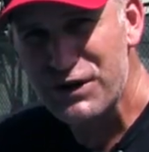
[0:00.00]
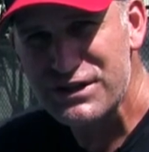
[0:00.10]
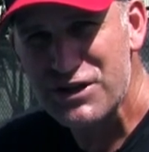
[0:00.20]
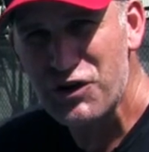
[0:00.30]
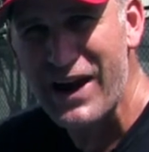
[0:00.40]

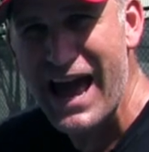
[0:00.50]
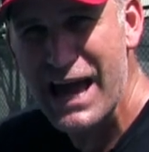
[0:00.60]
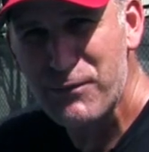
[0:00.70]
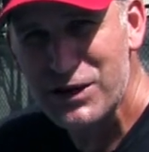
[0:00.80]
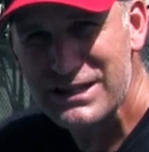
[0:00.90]
just know you're
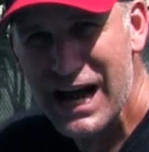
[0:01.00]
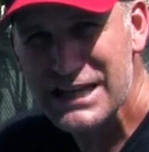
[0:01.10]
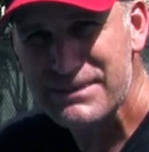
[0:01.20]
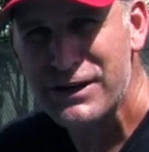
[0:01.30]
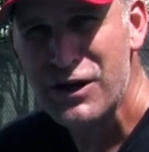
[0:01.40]
adding more
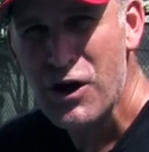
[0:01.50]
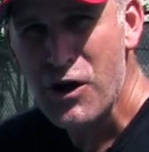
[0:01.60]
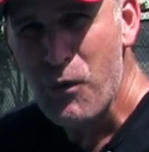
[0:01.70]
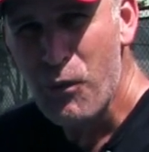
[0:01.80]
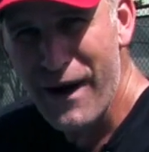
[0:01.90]
topspin,
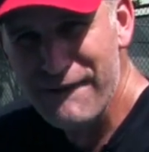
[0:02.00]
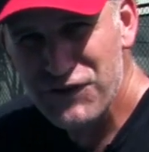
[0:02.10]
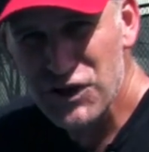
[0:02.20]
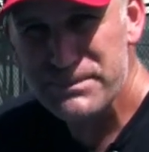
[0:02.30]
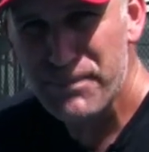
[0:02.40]
what
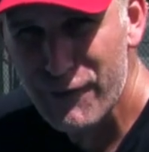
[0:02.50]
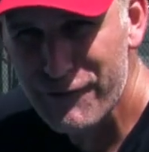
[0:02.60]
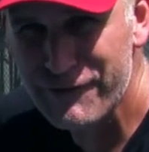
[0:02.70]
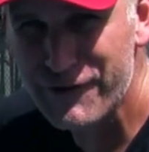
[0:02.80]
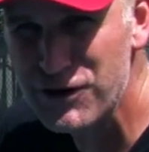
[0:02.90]
feels
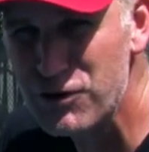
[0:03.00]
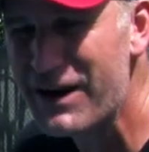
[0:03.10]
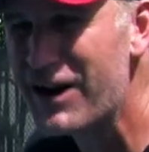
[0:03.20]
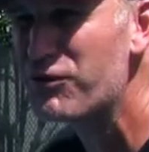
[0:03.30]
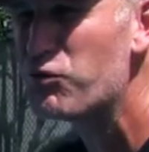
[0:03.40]
perfect for you
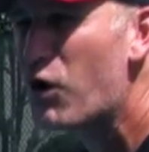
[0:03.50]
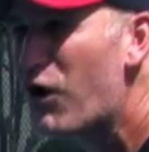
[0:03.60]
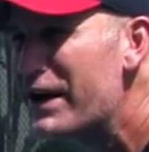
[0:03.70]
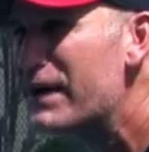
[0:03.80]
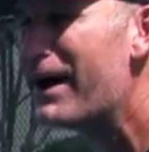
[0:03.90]
rather than
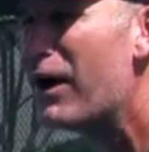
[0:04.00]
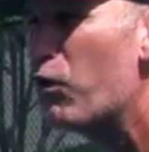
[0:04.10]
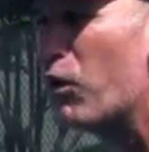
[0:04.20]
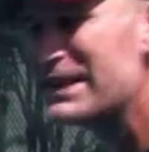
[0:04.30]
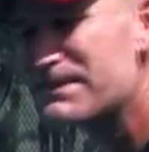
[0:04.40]
worrying about
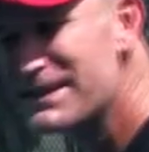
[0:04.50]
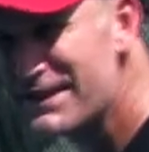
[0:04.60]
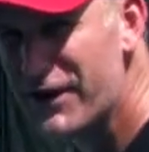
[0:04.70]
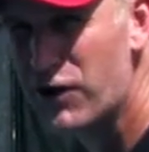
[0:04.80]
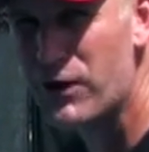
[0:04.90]
what
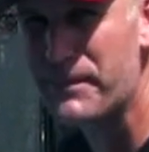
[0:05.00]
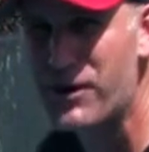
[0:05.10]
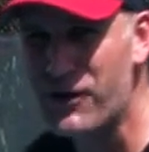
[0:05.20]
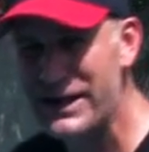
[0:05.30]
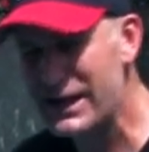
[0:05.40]
specific grip
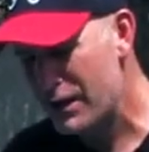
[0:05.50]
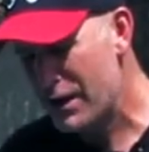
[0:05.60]
you're in.